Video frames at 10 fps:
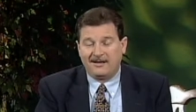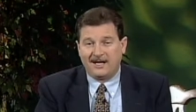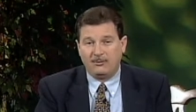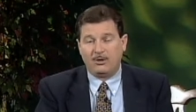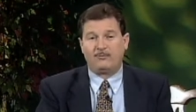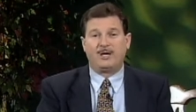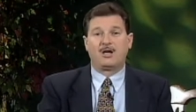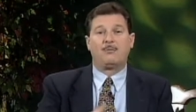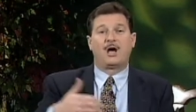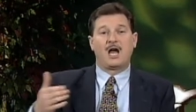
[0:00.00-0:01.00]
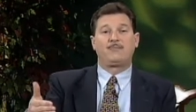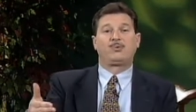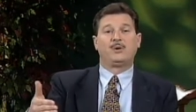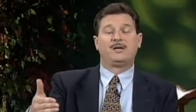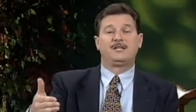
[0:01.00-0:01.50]
He would have become high
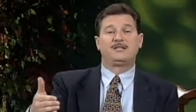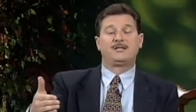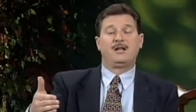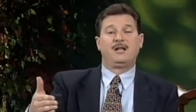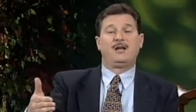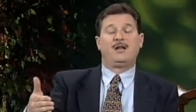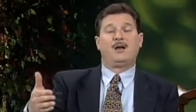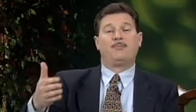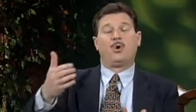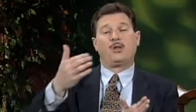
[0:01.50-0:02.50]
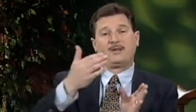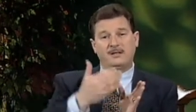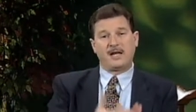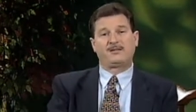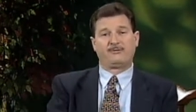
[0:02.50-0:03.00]
priest upon the
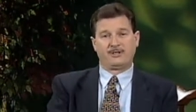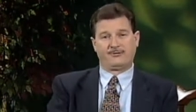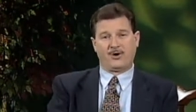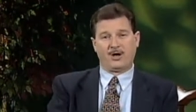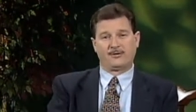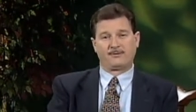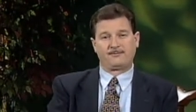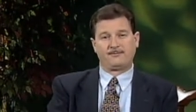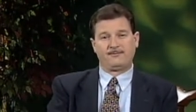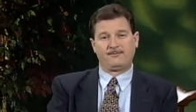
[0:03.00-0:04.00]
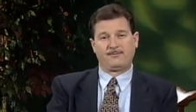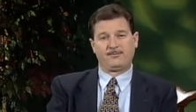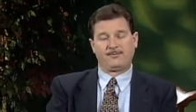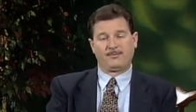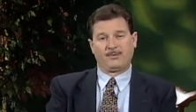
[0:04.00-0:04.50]
death of his father.
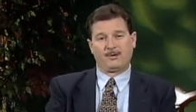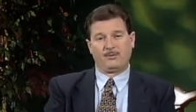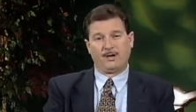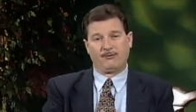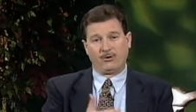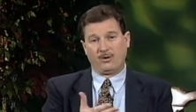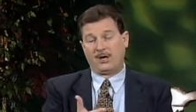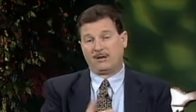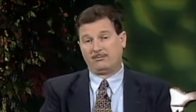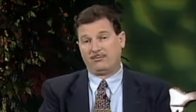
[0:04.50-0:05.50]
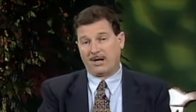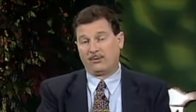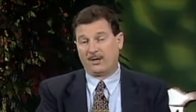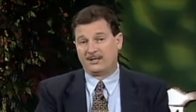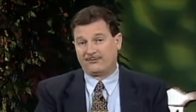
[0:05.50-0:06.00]
Whenever, uh, by the
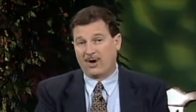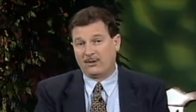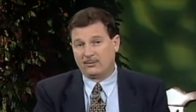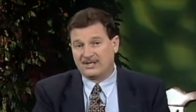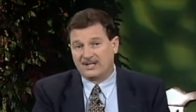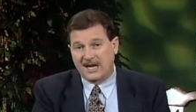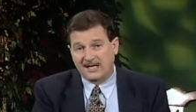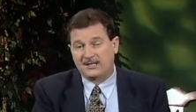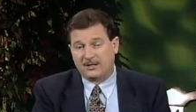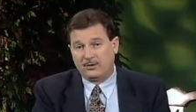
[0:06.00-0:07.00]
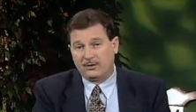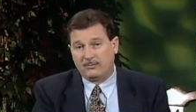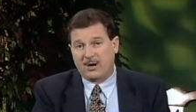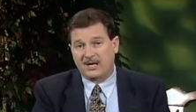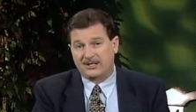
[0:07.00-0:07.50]
way, his father was executed
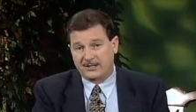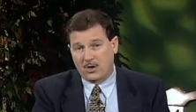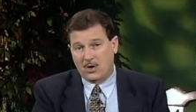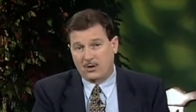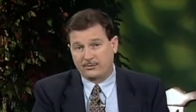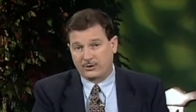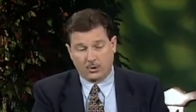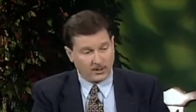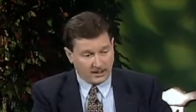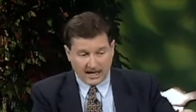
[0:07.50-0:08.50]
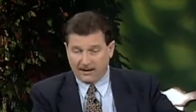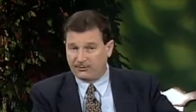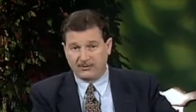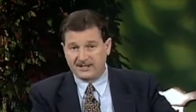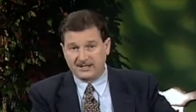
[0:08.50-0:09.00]
by Saul shortly
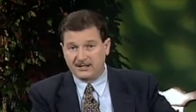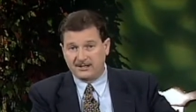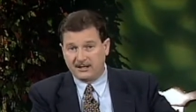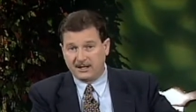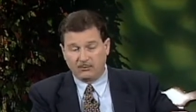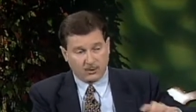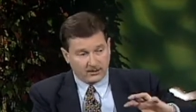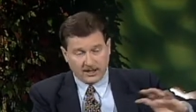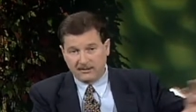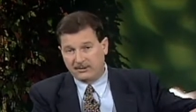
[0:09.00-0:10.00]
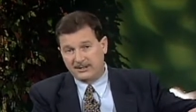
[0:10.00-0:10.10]
after this incident where David